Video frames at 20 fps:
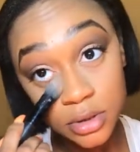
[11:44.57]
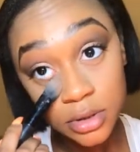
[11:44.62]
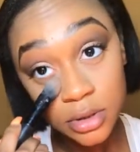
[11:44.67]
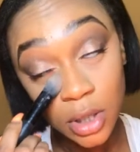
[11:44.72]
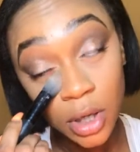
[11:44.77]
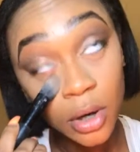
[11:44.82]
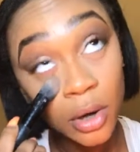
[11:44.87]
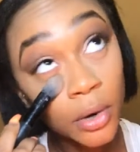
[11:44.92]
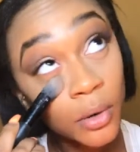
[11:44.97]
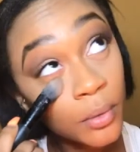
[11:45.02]

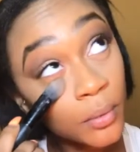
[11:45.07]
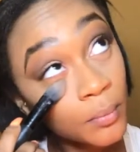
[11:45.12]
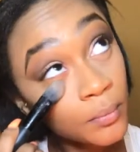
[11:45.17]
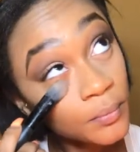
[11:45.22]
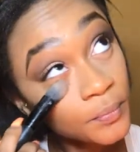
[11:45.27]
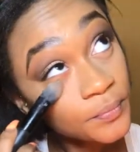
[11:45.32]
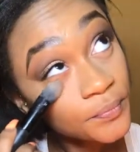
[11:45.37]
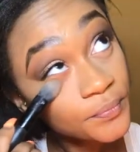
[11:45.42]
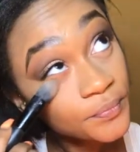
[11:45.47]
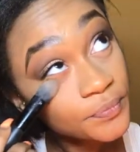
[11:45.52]
So
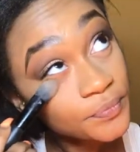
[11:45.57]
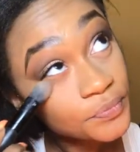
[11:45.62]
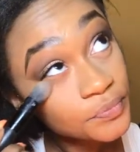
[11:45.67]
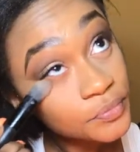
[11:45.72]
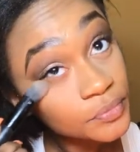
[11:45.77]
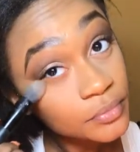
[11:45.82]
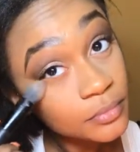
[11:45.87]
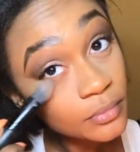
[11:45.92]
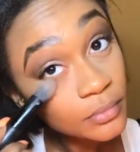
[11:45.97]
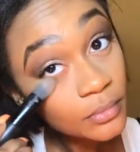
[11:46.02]

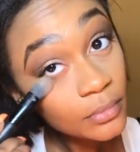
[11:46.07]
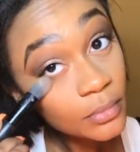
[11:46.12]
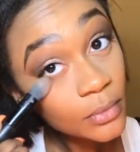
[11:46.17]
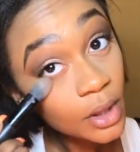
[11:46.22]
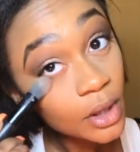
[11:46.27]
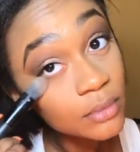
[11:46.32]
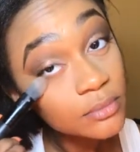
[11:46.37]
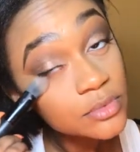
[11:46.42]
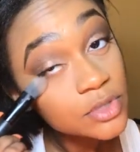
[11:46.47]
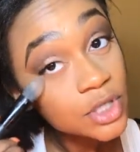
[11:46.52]

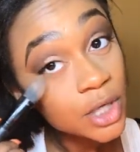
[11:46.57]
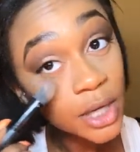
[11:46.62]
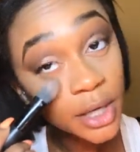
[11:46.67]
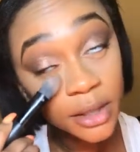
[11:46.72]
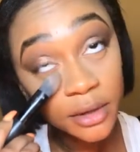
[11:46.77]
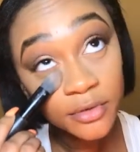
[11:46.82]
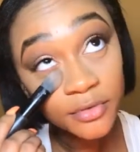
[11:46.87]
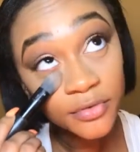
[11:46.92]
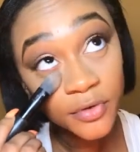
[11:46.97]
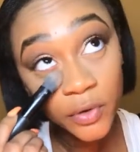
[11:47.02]
I'm
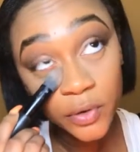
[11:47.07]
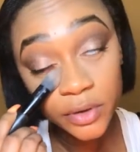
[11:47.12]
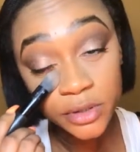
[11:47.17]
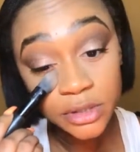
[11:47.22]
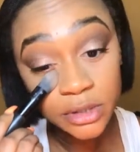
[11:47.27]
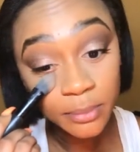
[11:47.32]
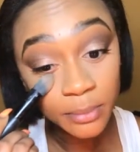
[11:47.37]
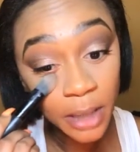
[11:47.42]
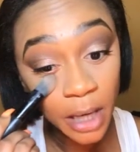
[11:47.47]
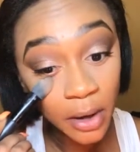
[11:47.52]
trying to focus
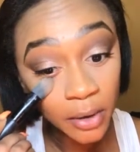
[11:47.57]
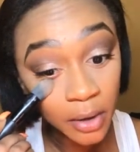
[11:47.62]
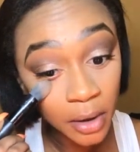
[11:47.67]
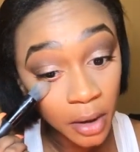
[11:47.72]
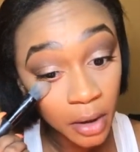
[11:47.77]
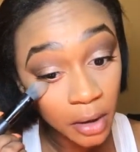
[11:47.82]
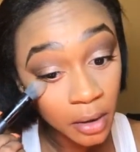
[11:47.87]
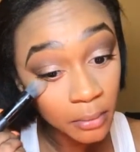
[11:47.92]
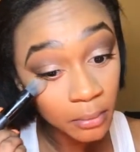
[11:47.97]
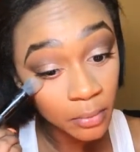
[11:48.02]
the
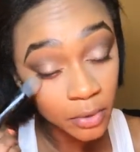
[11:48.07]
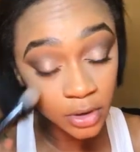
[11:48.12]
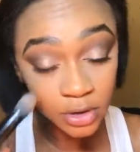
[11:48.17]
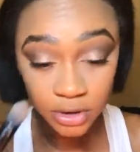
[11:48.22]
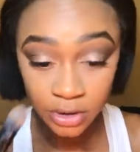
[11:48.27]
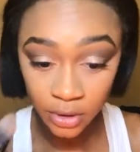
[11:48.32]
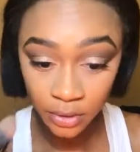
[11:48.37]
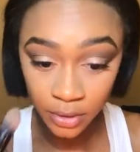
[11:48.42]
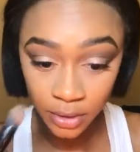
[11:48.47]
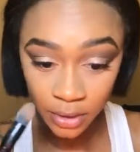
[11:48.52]
powder more
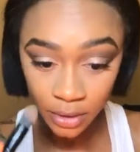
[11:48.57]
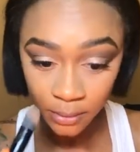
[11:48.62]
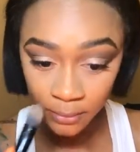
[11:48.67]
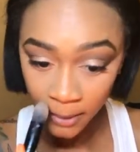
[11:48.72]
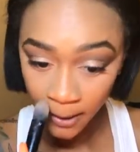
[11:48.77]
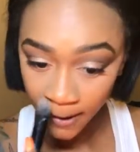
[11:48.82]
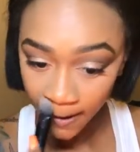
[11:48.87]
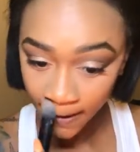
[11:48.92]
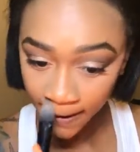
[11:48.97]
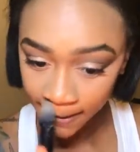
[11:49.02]
so under
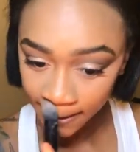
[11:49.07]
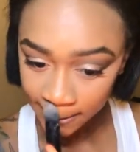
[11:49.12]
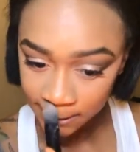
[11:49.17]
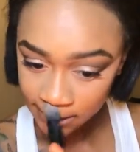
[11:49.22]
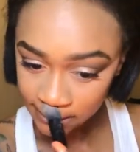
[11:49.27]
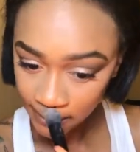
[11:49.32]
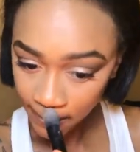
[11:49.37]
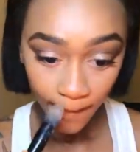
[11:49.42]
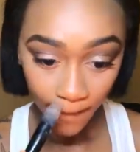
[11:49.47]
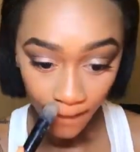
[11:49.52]
my eyes.